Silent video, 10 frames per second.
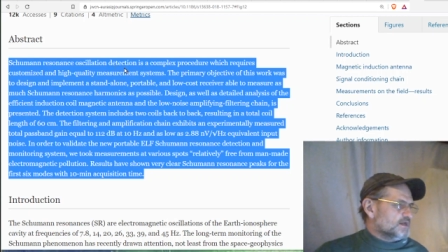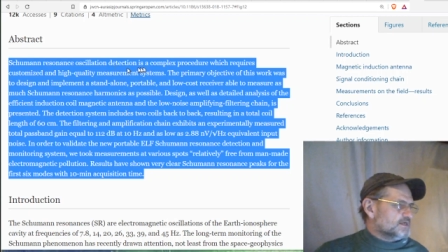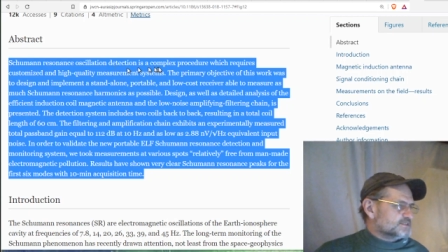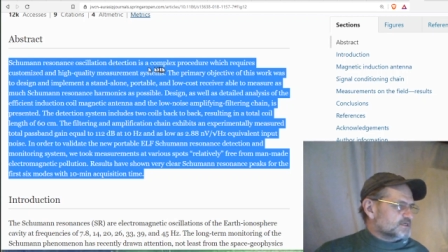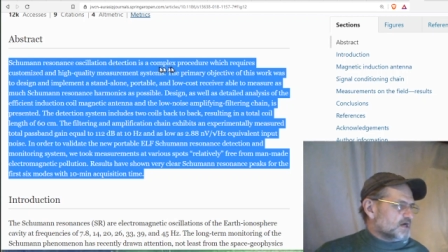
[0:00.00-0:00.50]

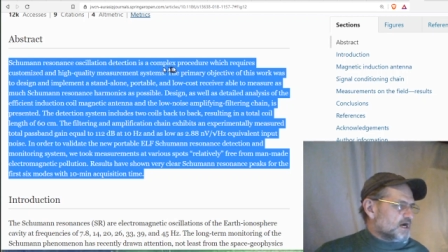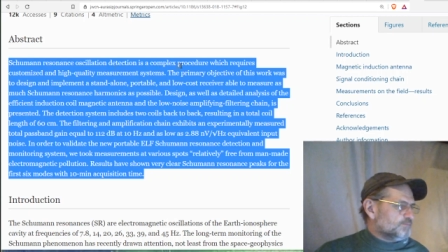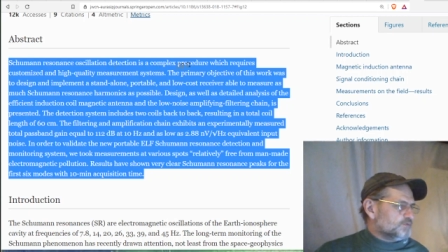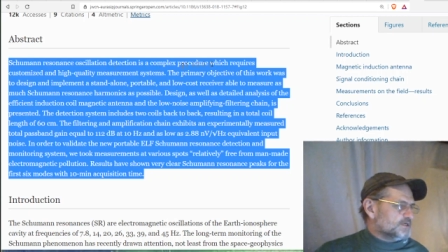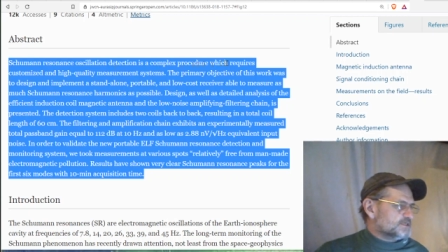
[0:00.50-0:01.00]
is a
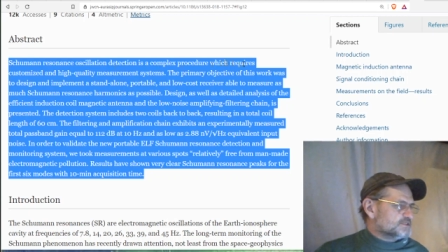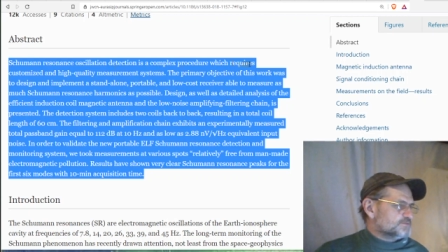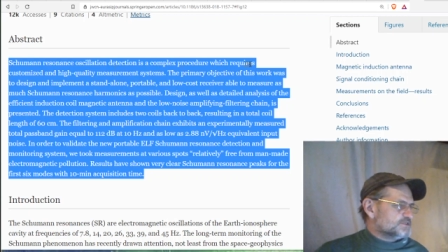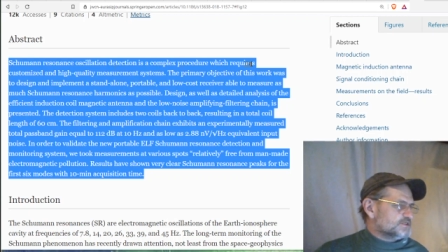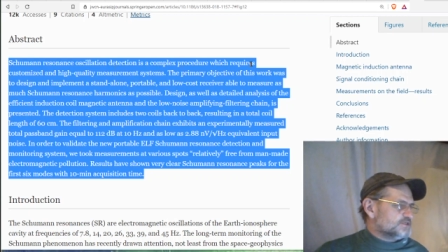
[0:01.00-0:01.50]
complex
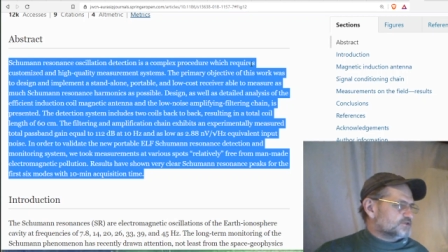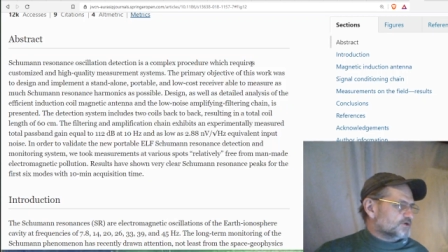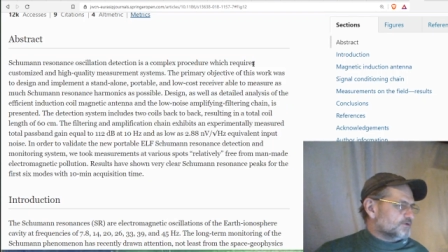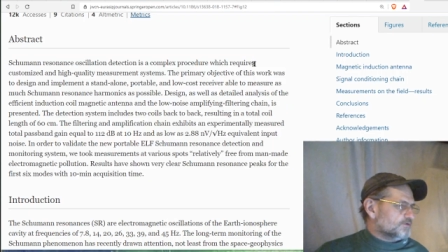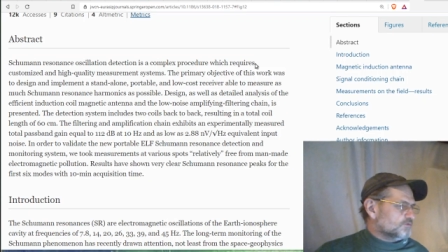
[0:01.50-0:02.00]

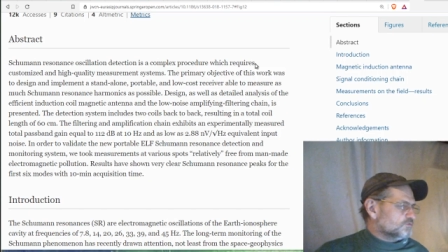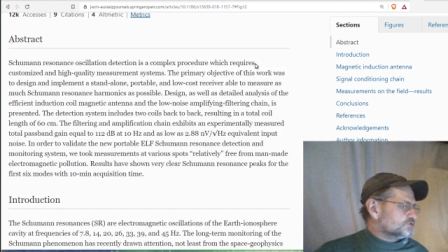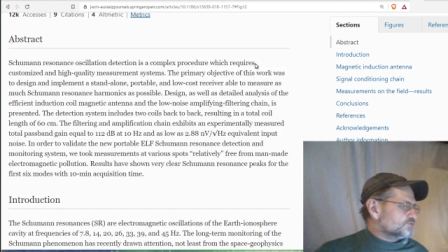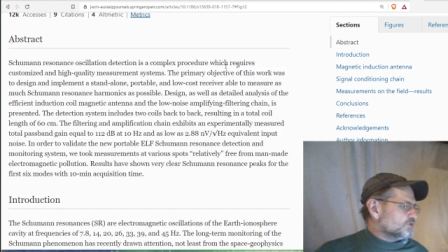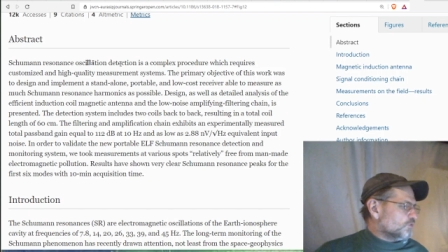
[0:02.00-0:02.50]
procedure
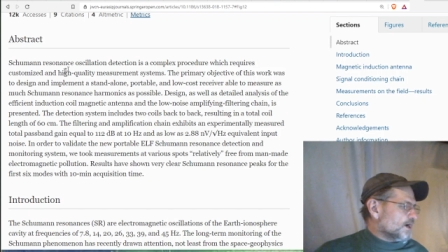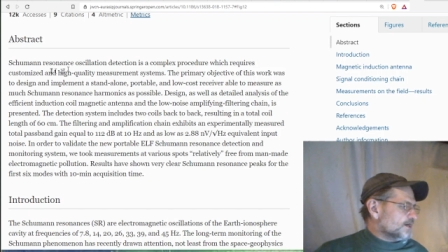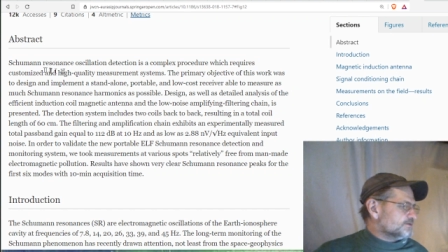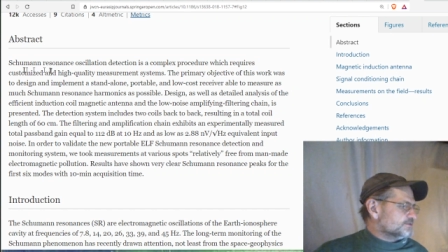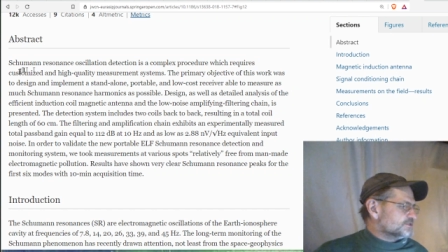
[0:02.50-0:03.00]
which
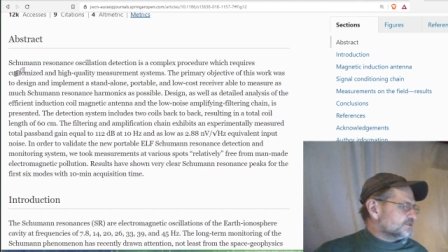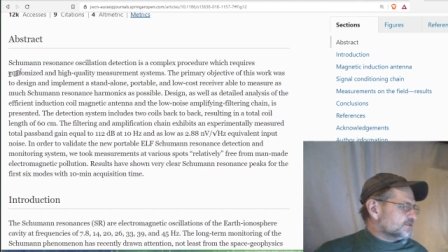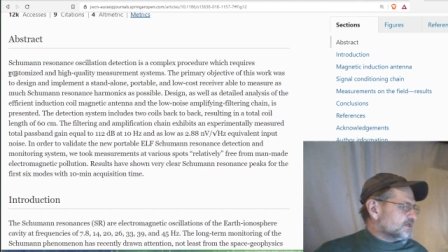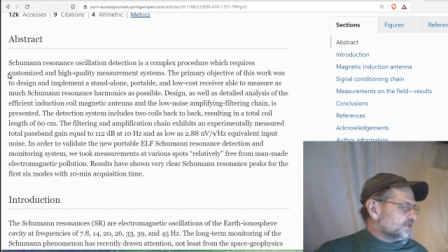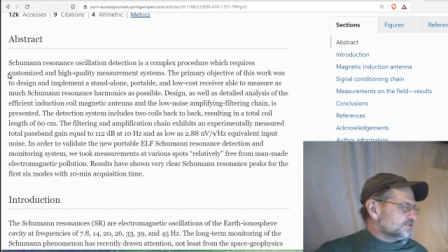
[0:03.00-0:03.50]
requires
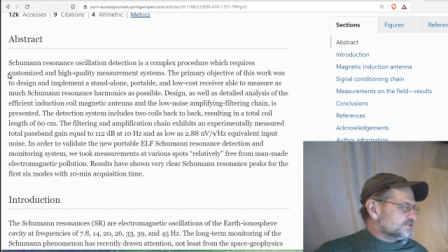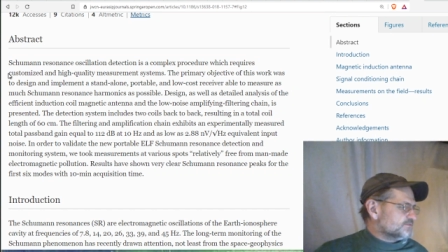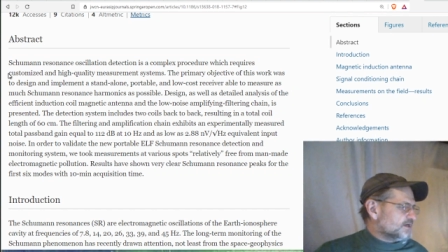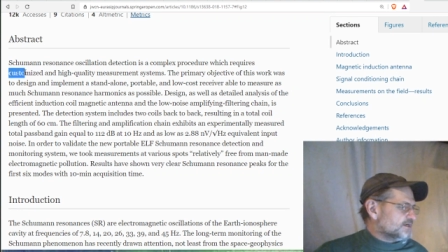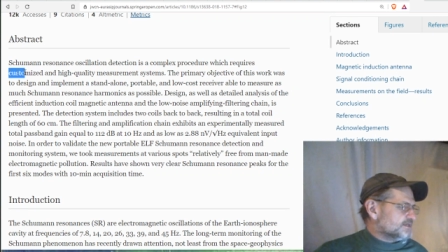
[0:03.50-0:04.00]

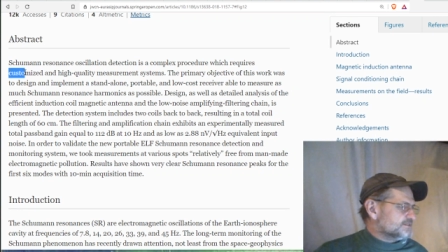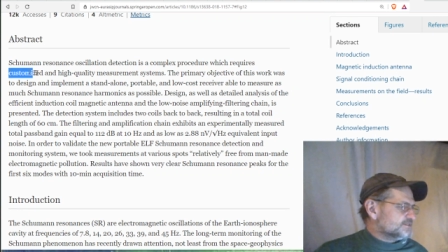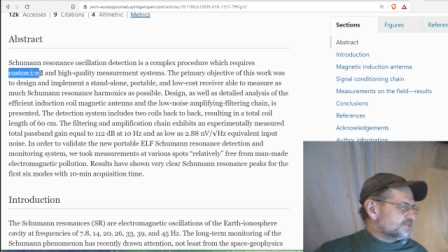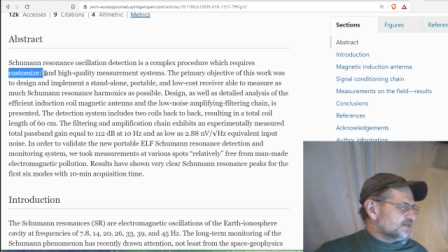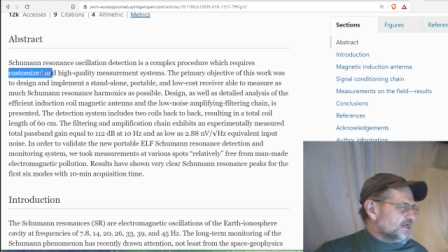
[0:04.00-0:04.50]

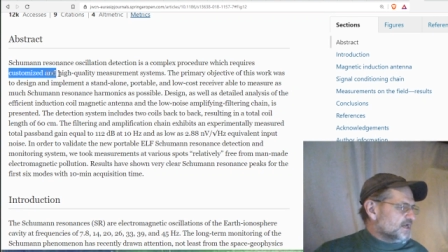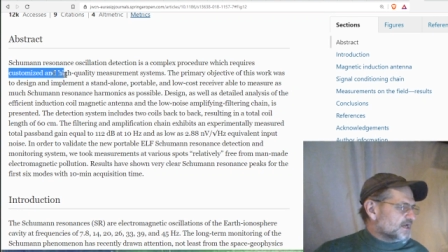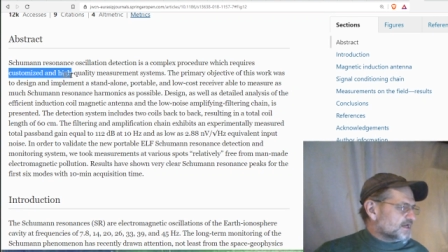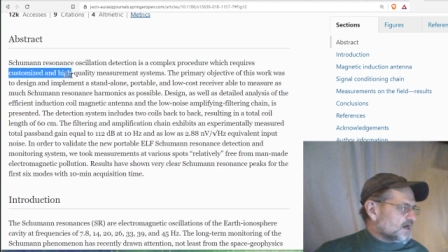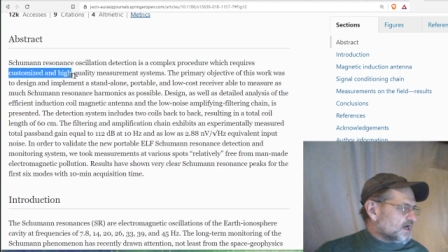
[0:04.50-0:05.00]
customized
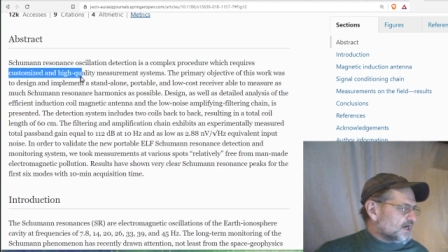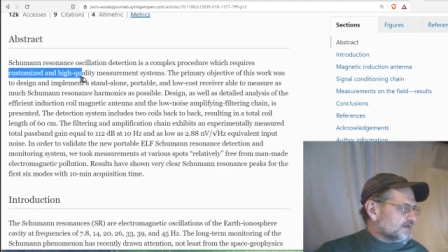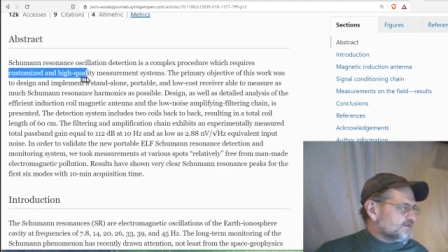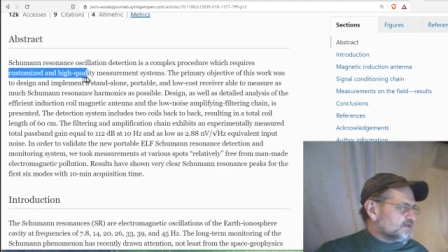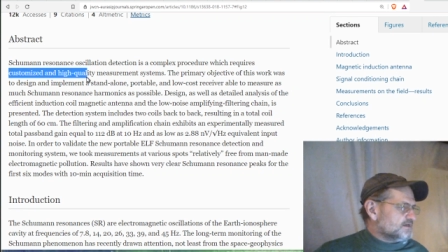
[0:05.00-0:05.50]
and
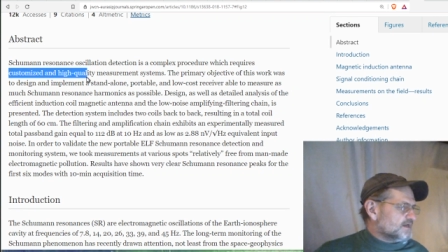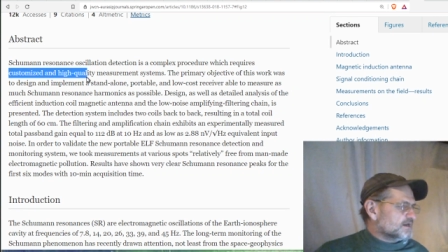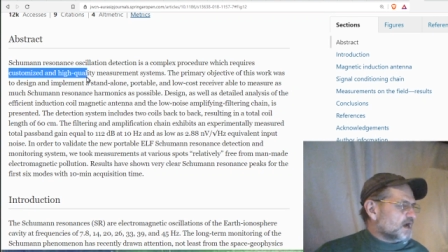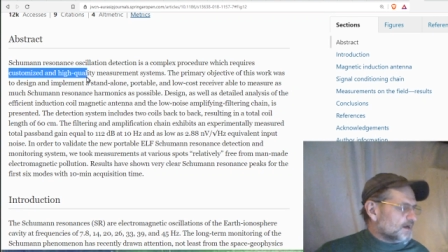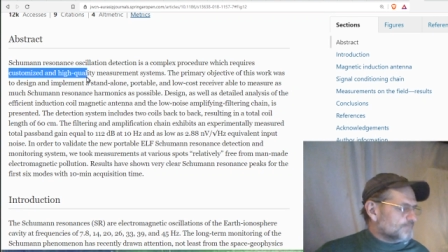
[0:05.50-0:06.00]
highly
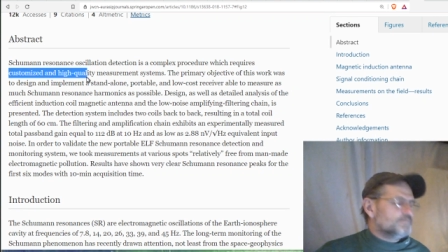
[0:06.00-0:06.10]
and hi